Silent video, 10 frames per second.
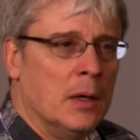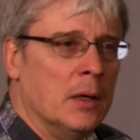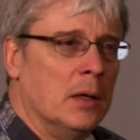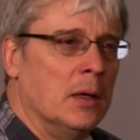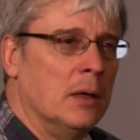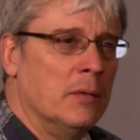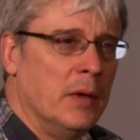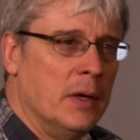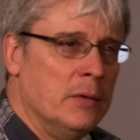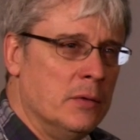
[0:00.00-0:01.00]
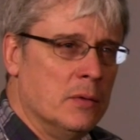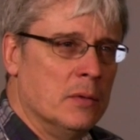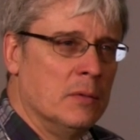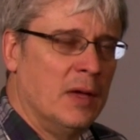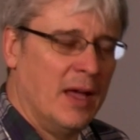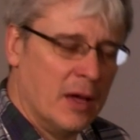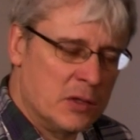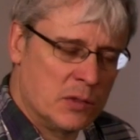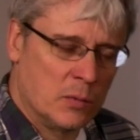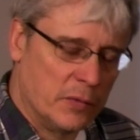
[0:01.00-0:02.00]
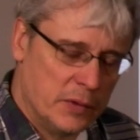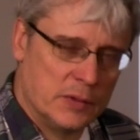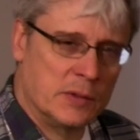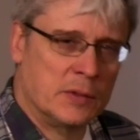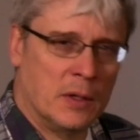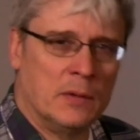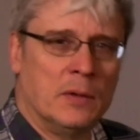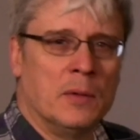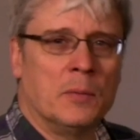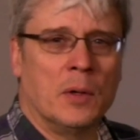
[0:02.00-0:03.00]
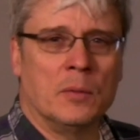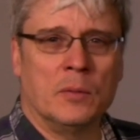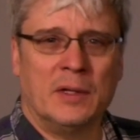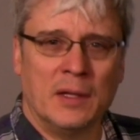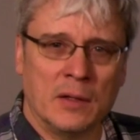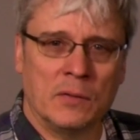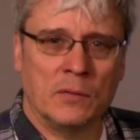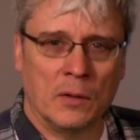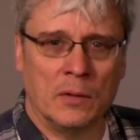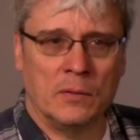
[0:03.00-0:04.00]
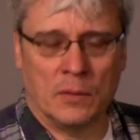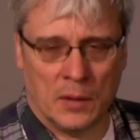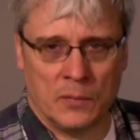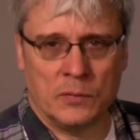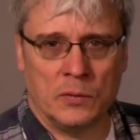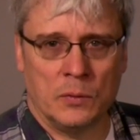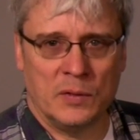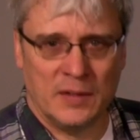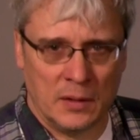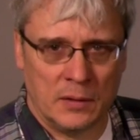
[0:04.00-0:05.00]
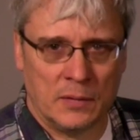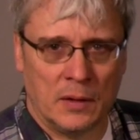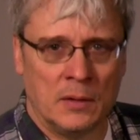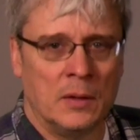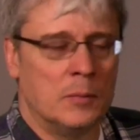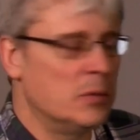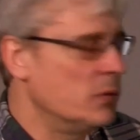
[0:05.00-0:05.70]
uh, then your actual thesis content probably can't start until after you would take that